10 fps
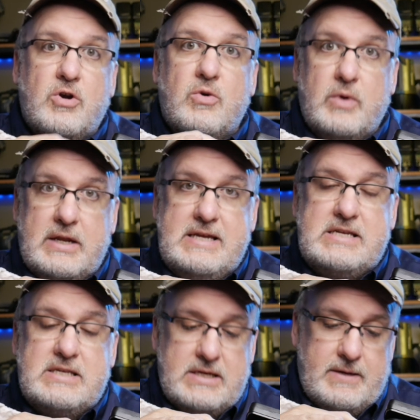
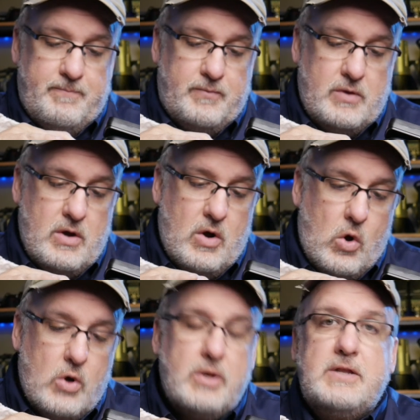release
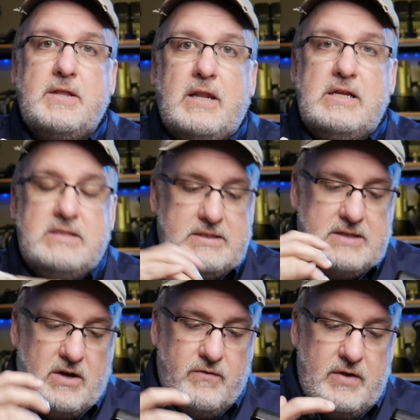on the lens
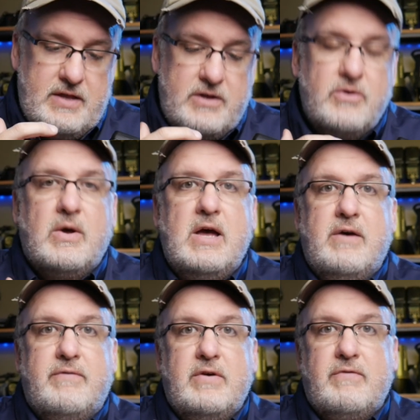itself, and then you'll
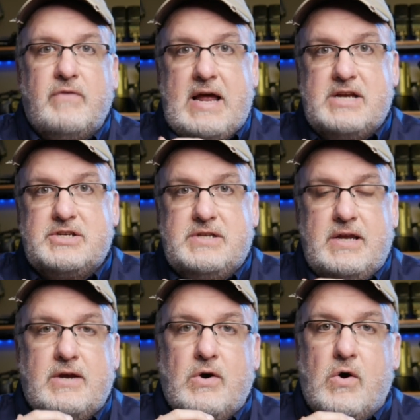have a flash
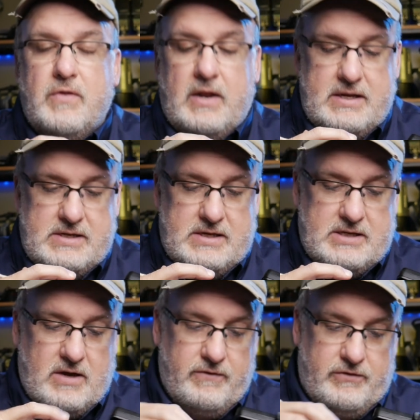sync on the lens
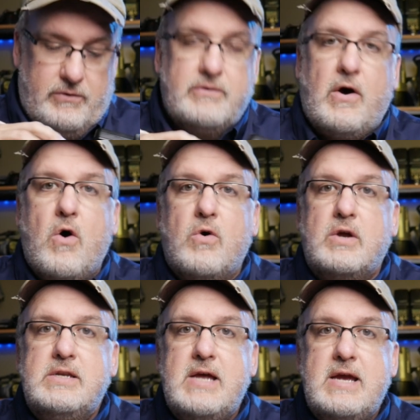itself. So it's all
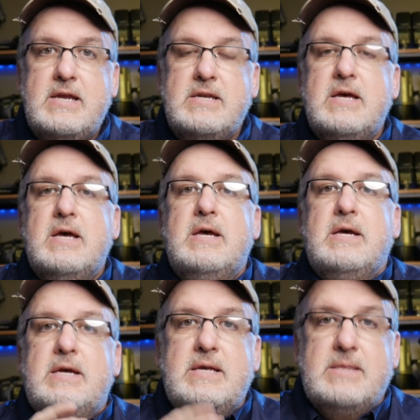contained
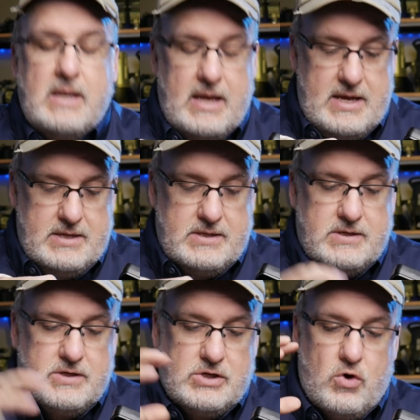in the lens.
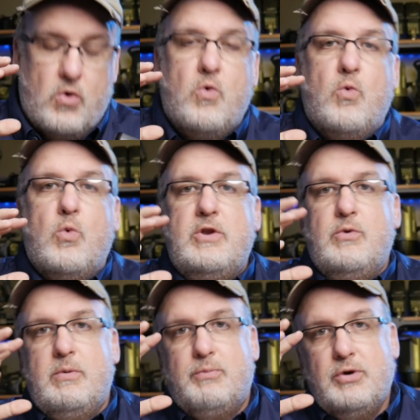So when
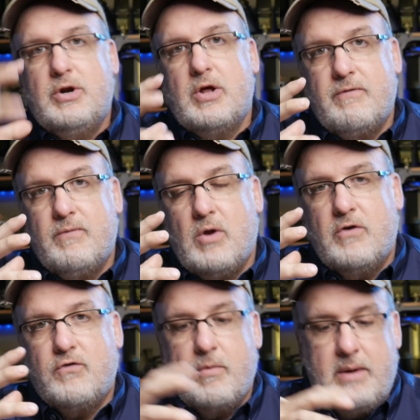you would put it on a
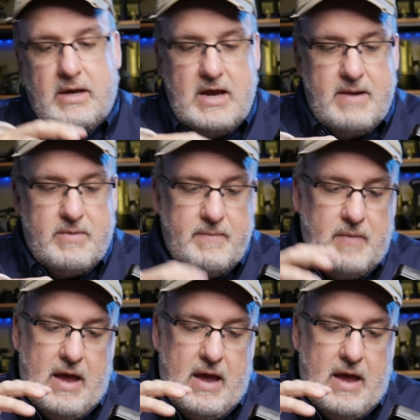large format camera,